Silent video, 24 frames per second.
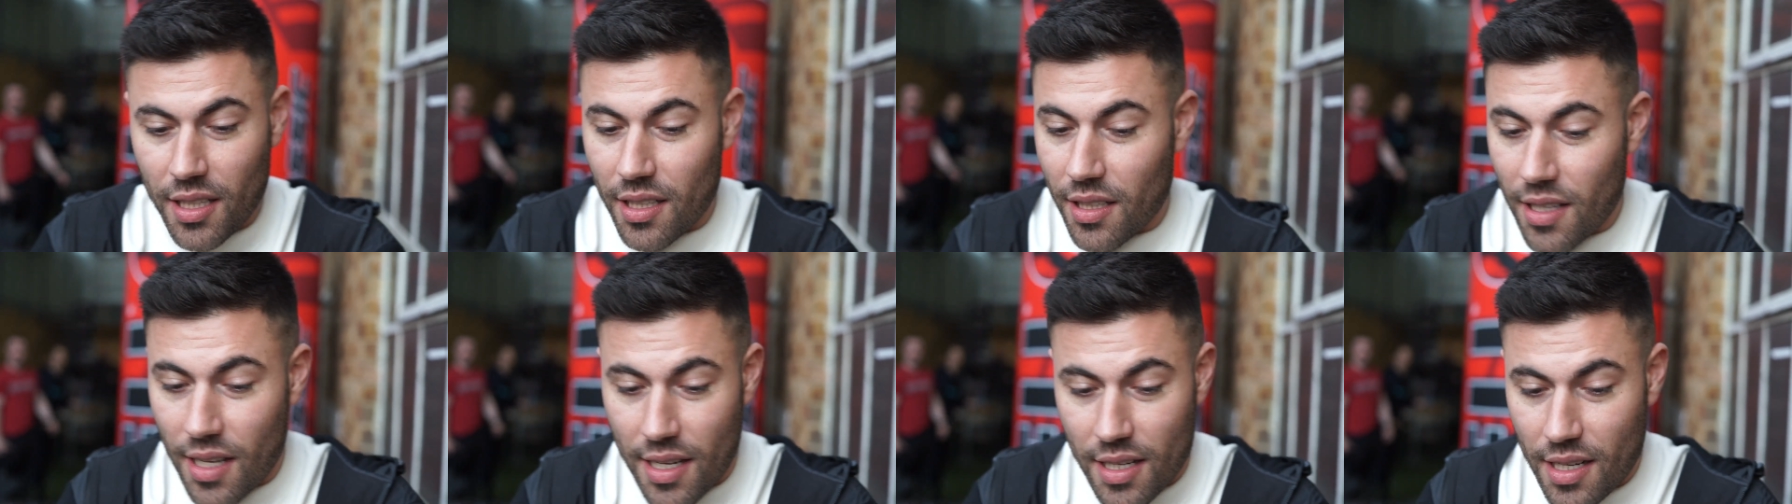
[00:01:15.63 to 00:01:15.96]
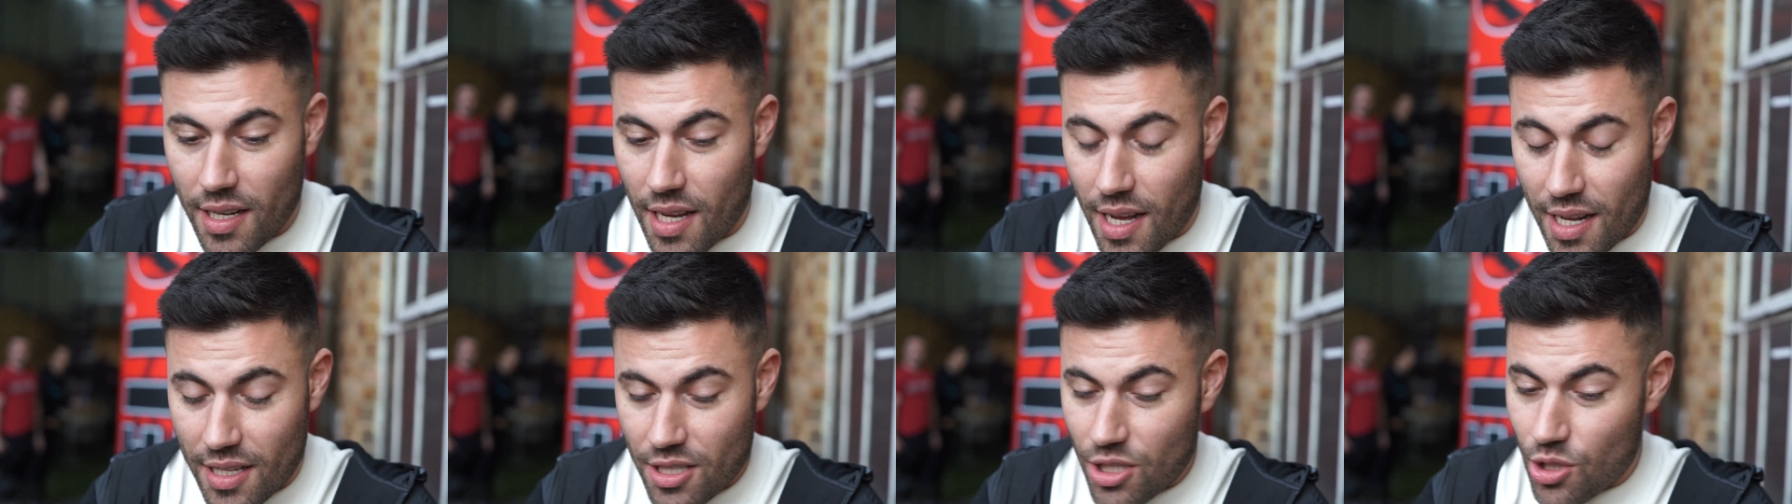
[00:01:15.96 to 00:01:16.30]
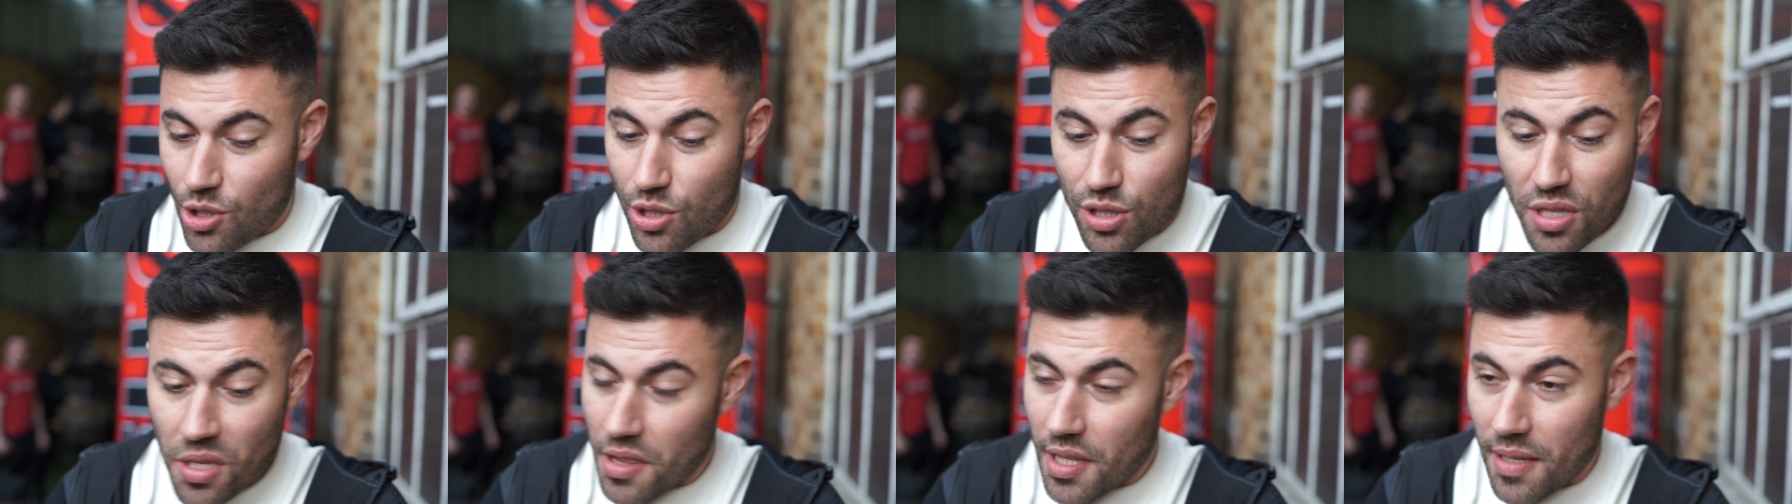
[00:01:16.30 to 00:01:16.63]
and
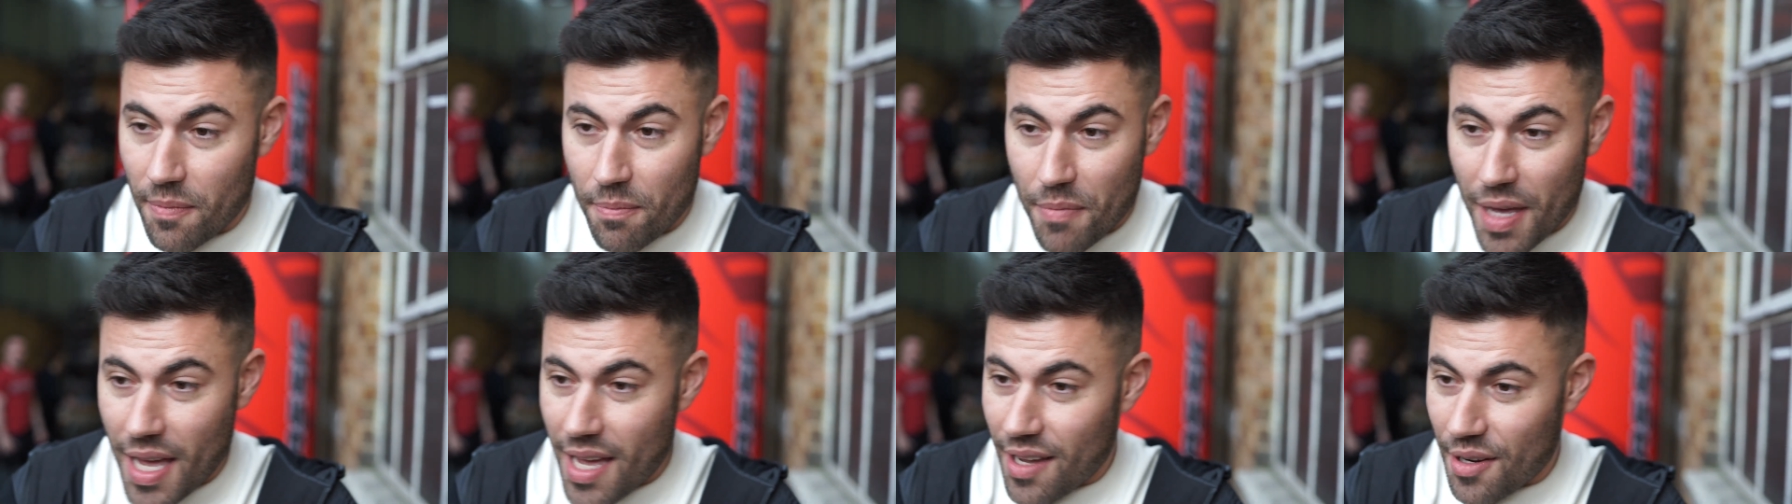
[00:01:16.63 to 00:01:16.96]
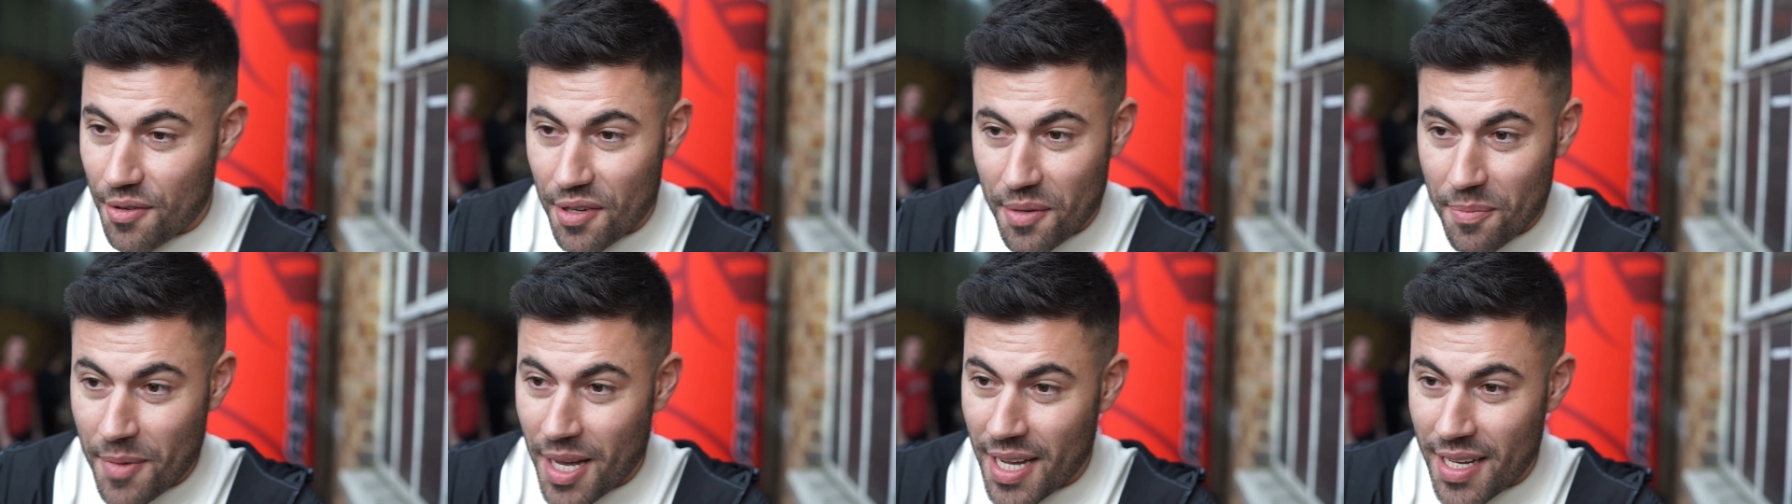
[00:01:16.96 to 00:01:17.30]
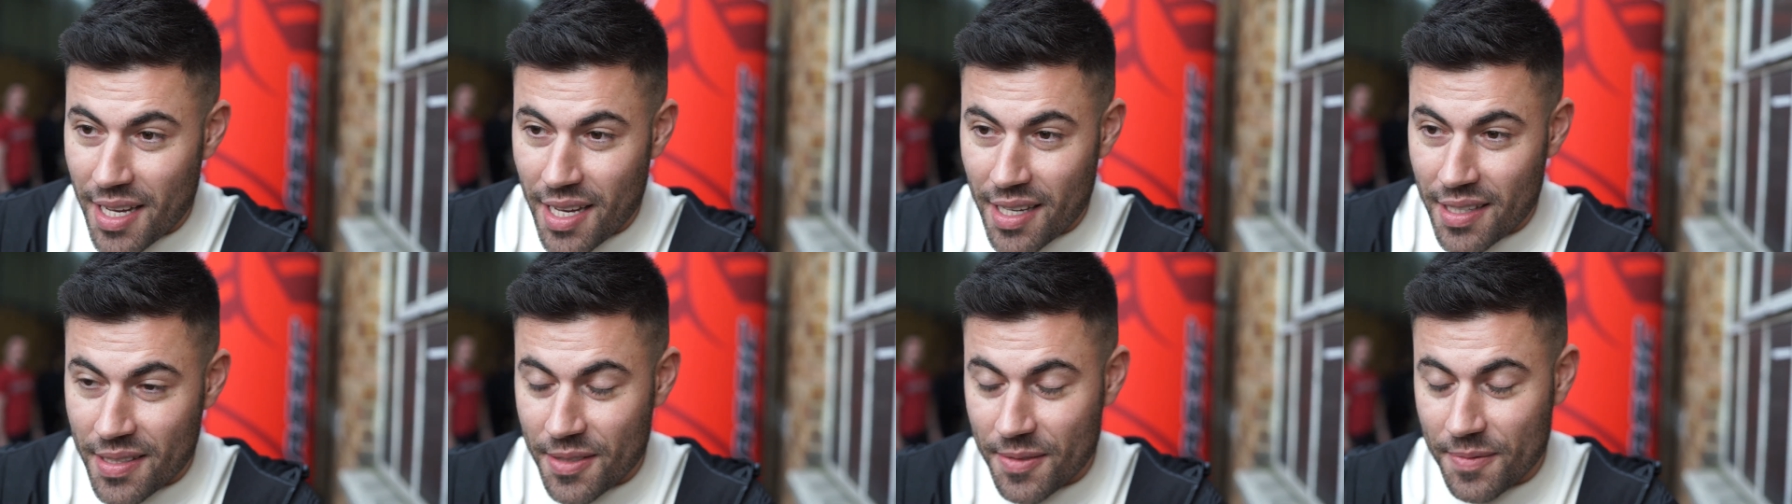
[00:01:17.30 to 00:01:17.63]
there's nothing better in
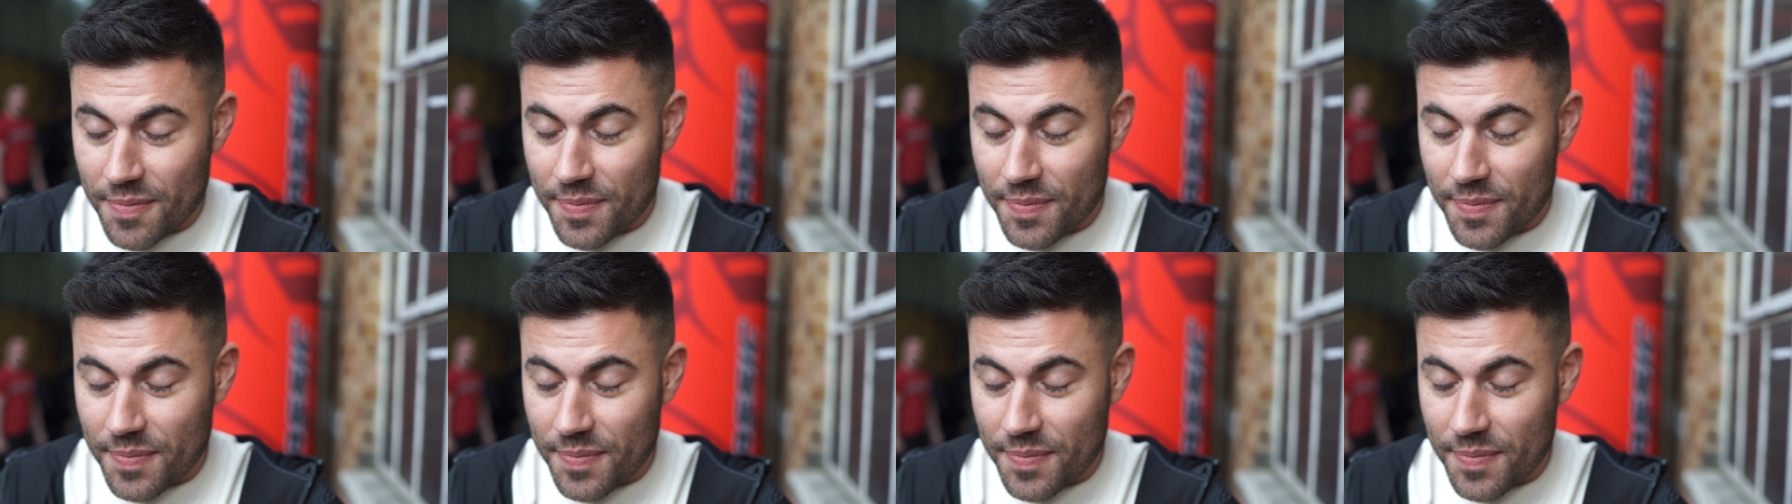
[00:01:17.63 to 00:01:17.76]
my eyes.